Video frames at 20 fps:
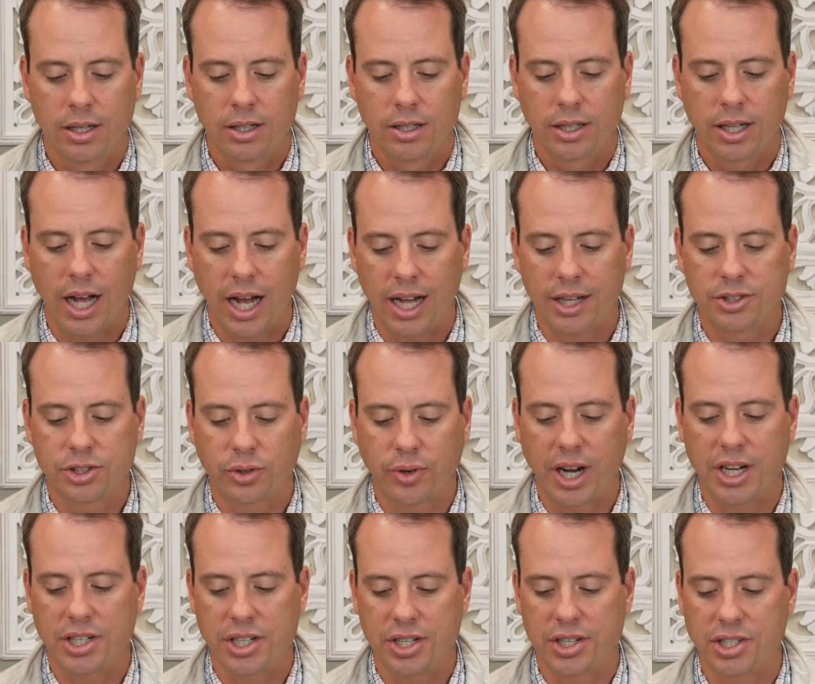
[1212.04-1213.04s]
God's
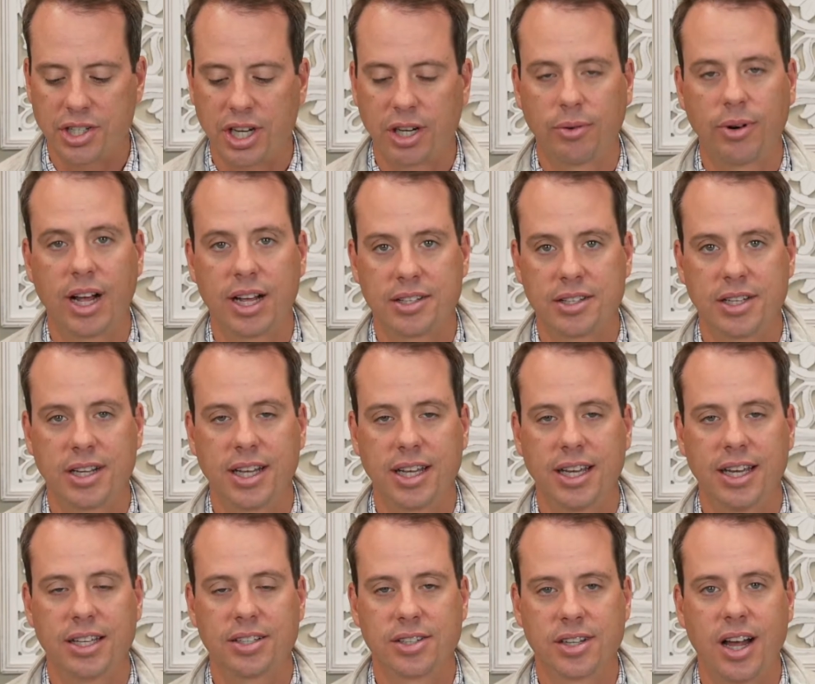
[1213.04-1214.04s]
gracious generosity
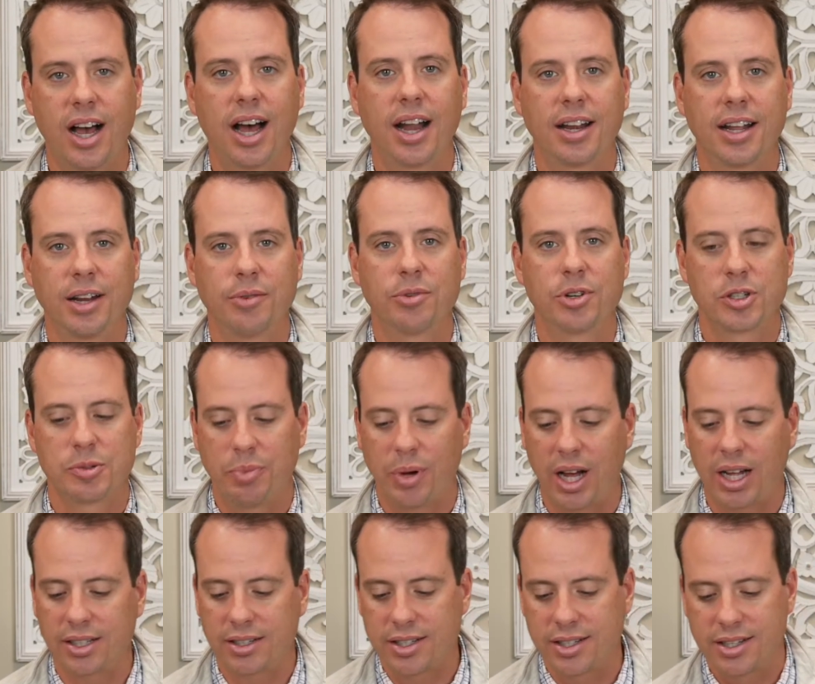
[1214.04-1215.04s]
is not in
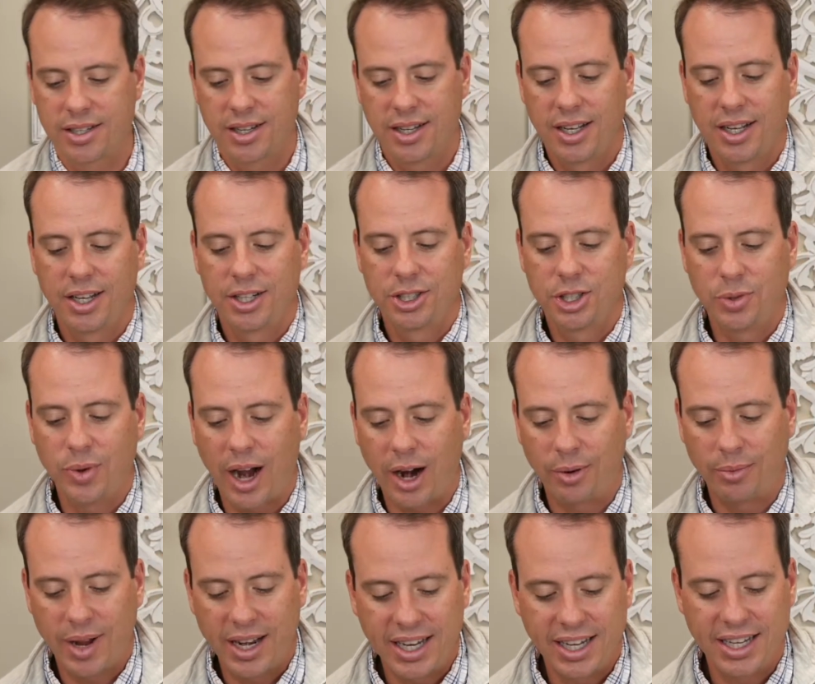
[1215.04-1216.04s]
response to our
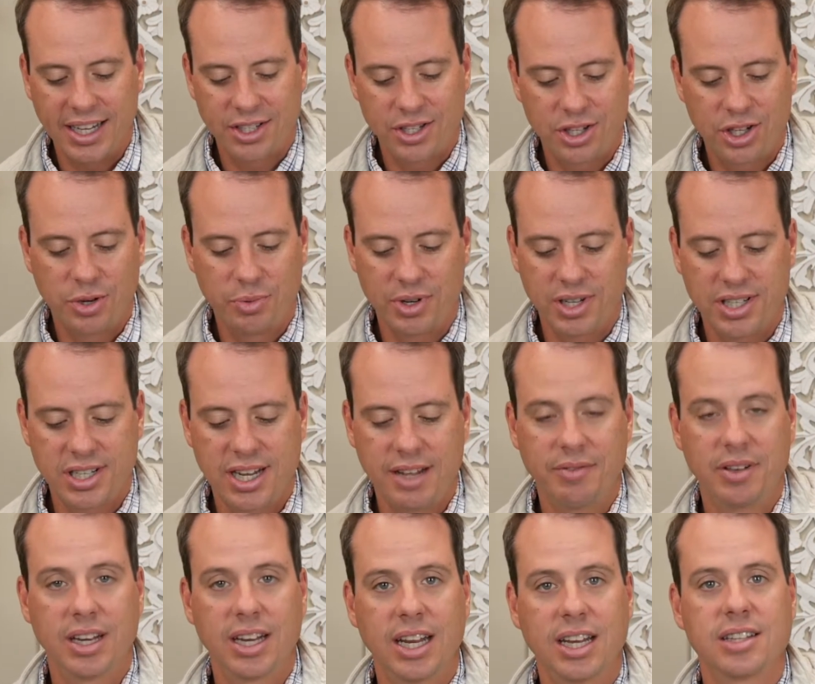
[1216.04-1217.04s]
readiness to receive
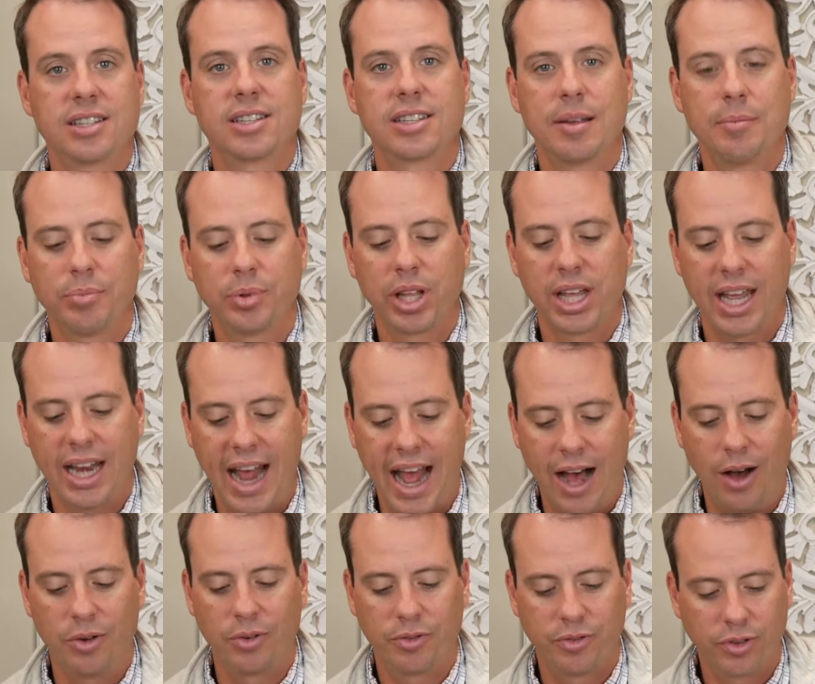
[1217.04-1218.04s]
it. It is simply an
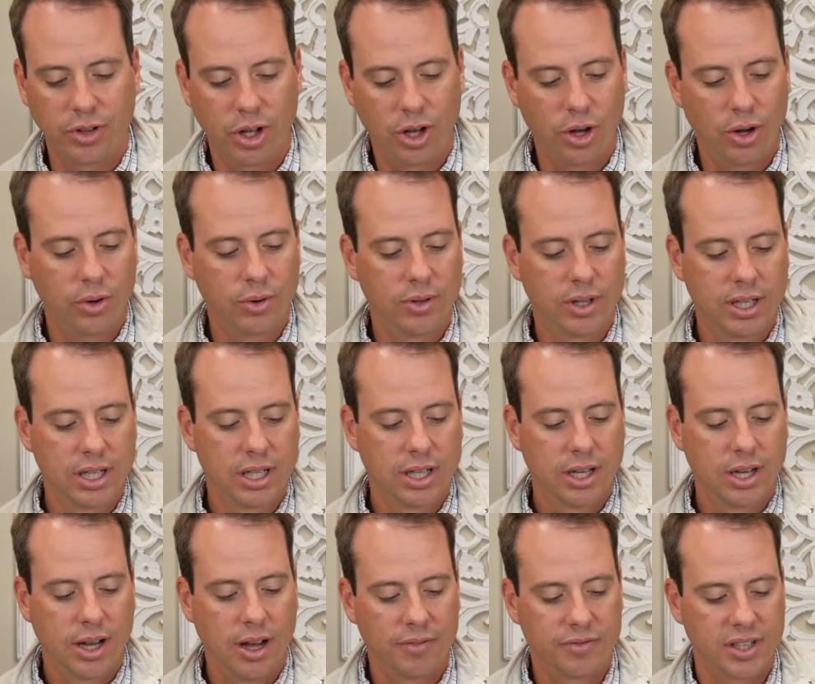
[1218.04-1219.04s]
outflow
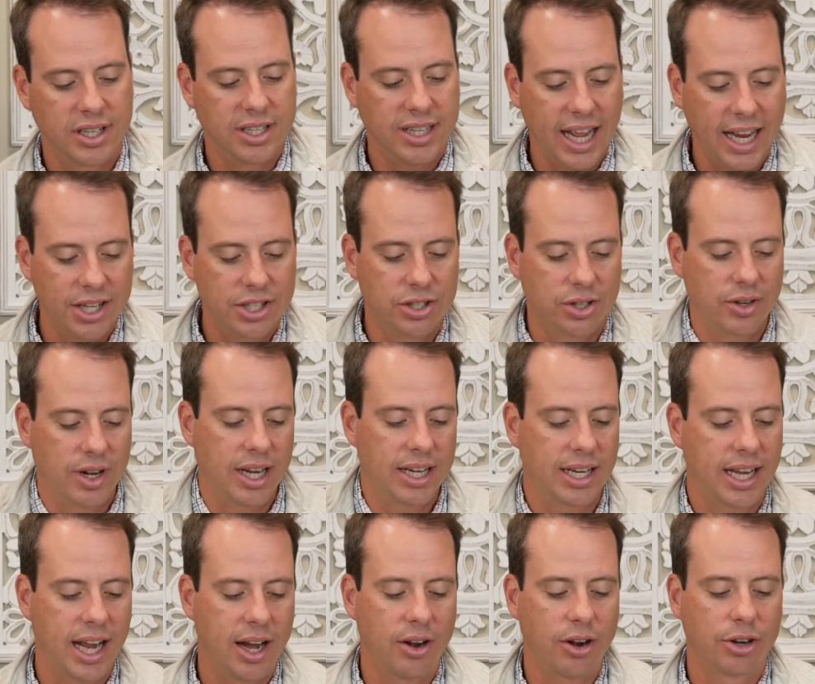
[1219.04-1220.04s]
of the nature and
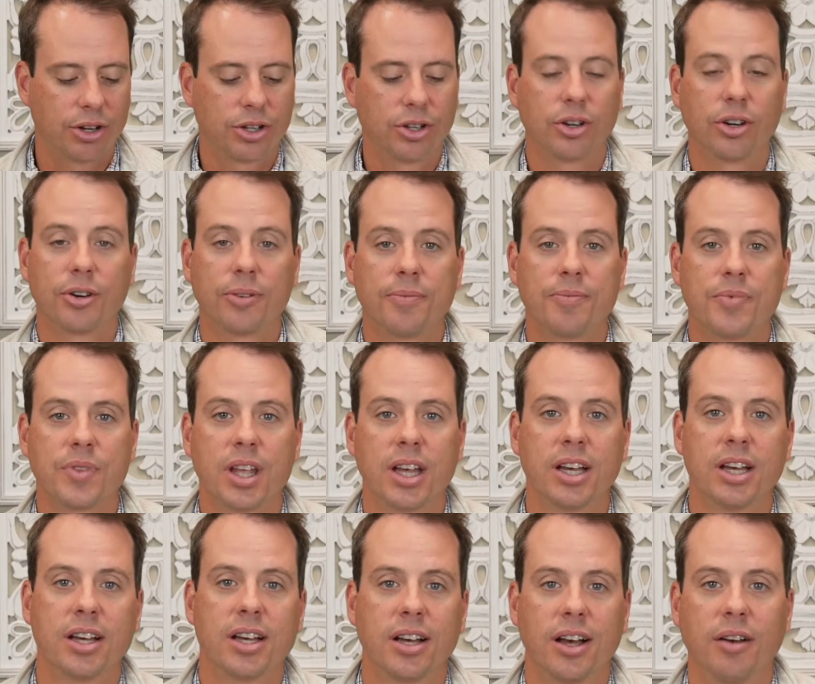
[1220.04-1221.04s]
character
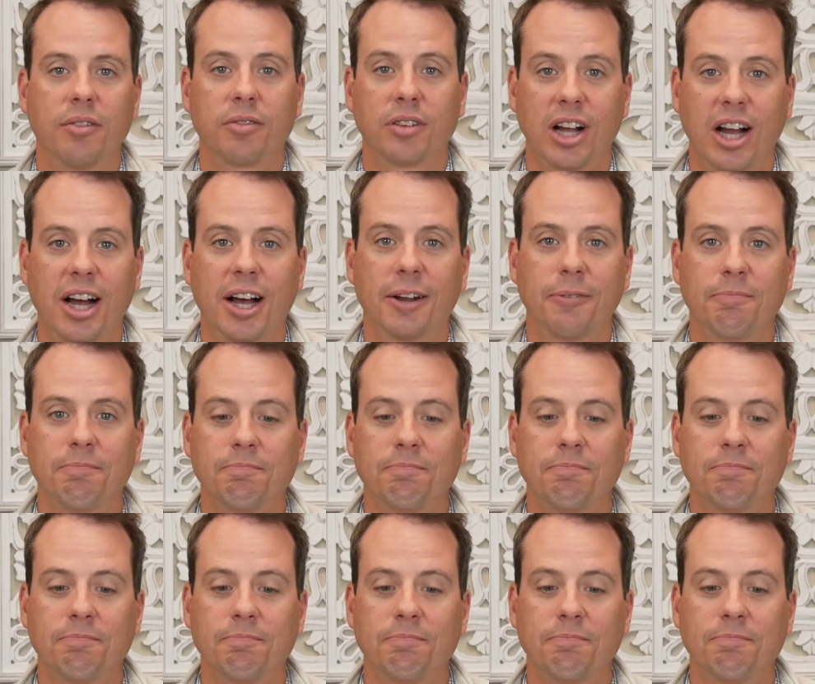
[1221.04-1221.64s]
of God.